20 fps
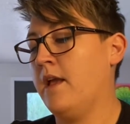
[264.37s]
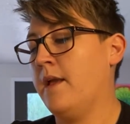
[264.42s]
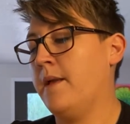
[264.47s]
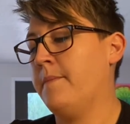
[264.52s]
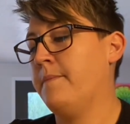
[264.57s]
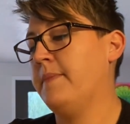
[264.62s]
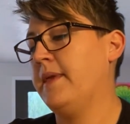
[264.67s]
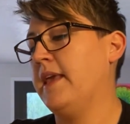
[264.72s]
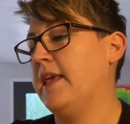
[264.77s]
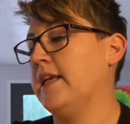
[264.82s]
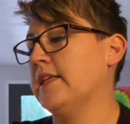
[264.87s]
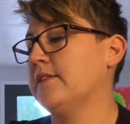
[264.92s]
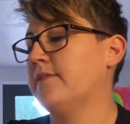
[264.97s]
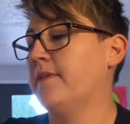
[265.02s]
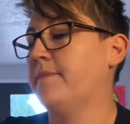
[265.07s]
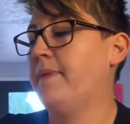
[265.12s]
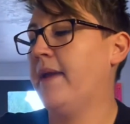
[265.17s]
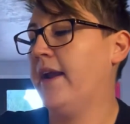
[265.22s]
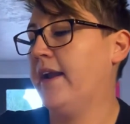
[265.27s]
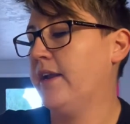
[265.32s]
P is for
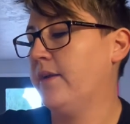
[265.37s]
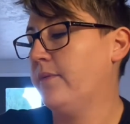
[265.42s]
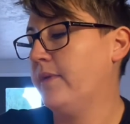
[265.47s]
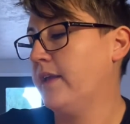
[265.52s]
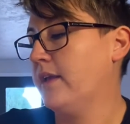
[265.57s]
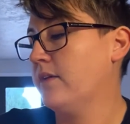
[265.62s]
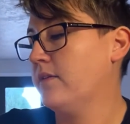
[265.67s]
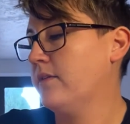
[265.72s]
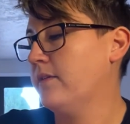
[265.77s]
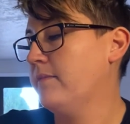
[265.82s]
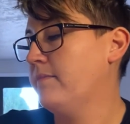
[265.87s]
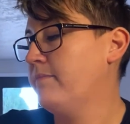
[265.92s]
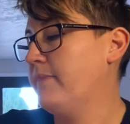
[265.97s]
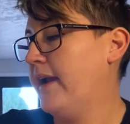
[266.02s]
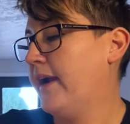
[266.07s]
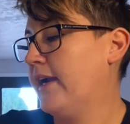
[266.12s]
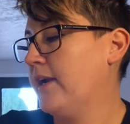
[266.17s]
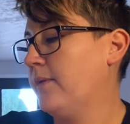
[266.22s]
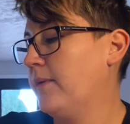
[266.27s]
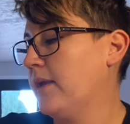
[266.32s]
periwinkle.
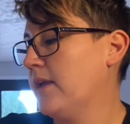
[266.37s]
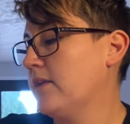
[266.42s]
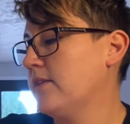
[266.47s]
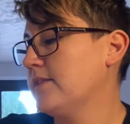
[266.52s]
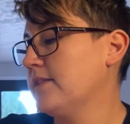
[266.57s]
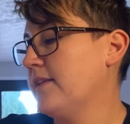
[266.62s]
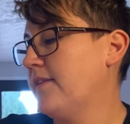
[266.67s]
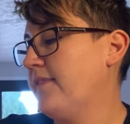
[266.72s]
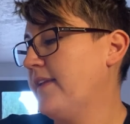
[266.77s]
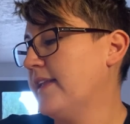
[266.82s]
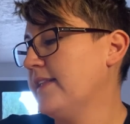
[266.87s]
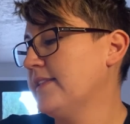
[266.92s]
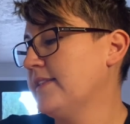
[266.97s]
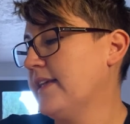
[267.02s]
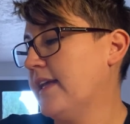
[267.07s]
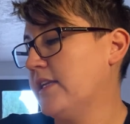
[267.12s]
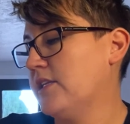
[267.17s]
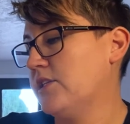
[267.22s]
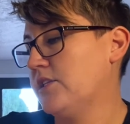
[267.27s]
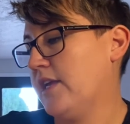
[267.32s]
Periwinkles live
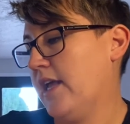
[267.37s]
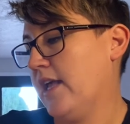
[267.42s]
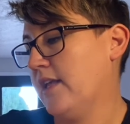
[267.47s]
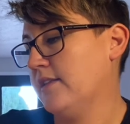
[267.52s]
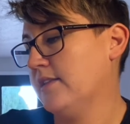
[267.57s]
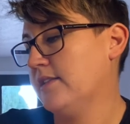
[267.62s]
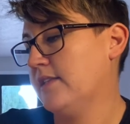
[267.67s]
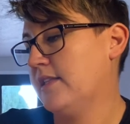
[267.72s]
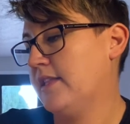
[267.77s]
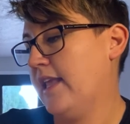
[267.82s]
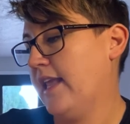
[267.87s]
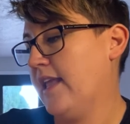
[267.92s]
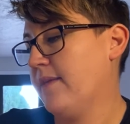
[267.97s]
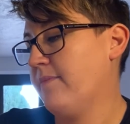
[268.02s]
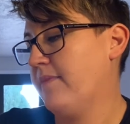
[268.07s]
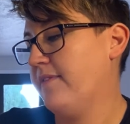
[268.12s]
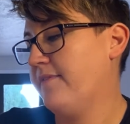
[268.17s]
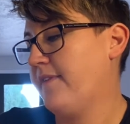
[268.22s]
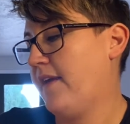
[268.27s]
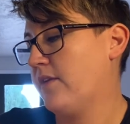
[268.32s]
inside shells. They can
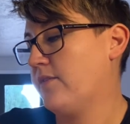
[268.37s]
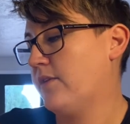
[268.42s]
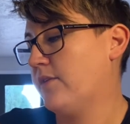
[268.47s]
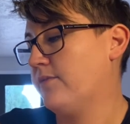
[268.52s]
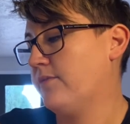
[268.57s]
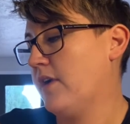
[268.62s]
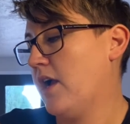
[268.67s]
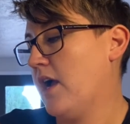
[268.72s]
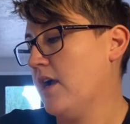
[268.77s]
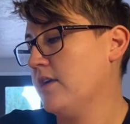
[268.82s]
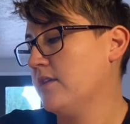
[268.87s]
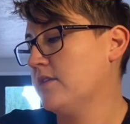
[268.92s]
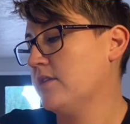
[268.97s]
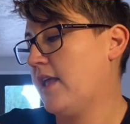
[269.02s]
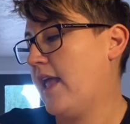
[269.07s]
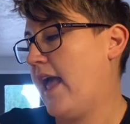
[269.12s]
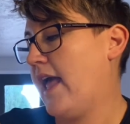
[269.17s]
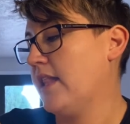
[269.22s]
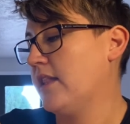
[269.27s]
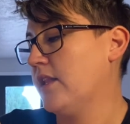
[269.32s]
be found on rocks
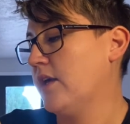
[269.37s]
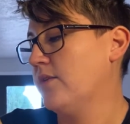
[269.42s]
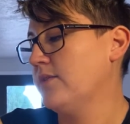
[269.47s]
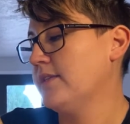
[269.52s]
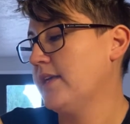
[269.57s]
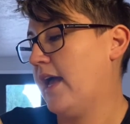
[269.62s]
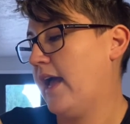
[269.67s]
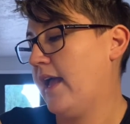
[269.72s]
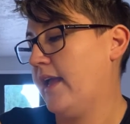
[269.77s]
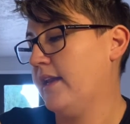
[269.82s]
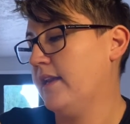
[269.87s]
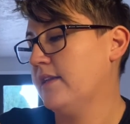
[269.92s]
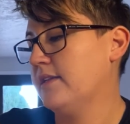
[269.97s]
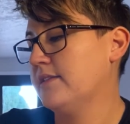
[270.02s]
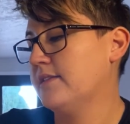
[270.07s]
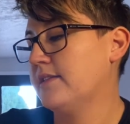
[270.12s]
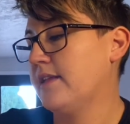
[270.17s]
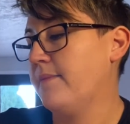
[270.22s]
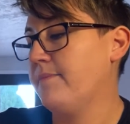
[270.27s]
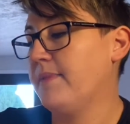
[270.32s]
at low tide.
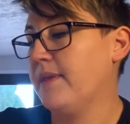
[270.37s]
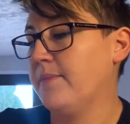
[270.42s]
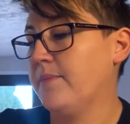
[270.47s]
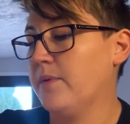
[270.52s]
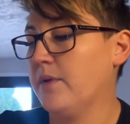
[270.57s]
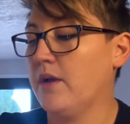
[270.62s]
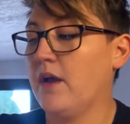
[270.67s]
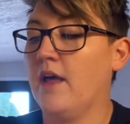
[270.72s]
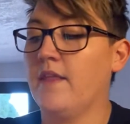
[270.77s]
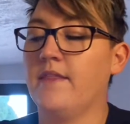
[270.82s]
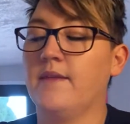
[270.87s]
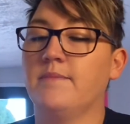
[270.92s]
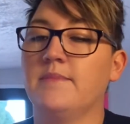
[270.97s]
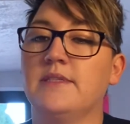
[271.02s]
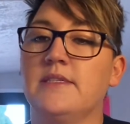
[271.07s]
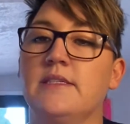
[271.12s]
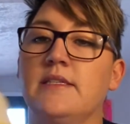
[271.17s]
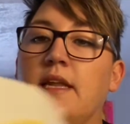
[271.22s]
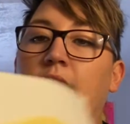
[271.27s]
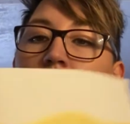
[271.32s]
Some people call them
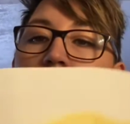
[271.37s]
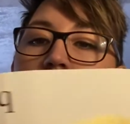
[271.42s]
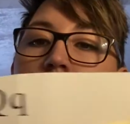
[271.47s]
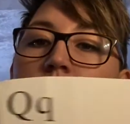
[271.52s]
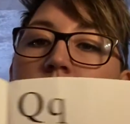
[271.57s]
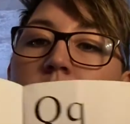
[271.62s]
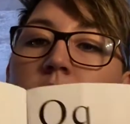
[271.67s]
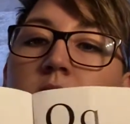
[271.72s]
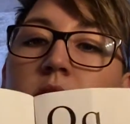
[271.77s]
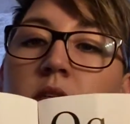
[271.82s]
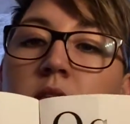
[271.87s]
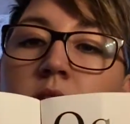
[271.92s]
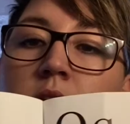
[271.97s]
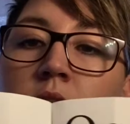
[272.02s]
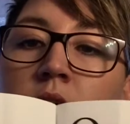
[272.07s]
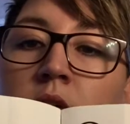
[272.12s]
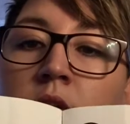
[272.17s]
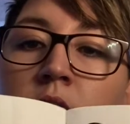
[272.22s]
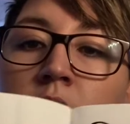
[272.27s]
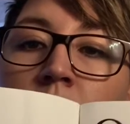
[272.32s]
snails.
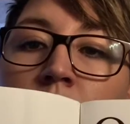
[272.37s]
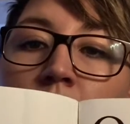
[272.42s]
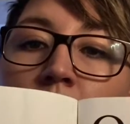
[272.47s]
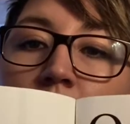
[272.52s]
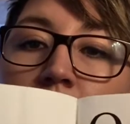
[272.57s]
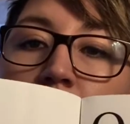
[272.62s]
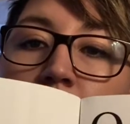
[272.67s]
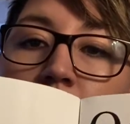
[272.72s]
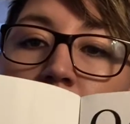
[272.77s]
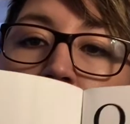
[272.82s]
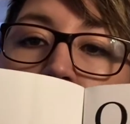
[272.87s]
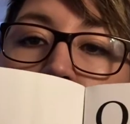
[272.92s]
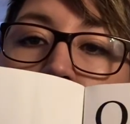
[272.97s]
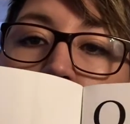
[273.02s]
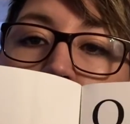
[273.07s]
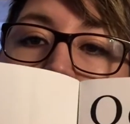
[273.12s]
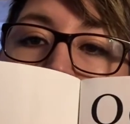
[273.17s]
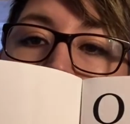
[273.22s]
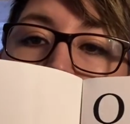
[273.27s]
I didn't know that.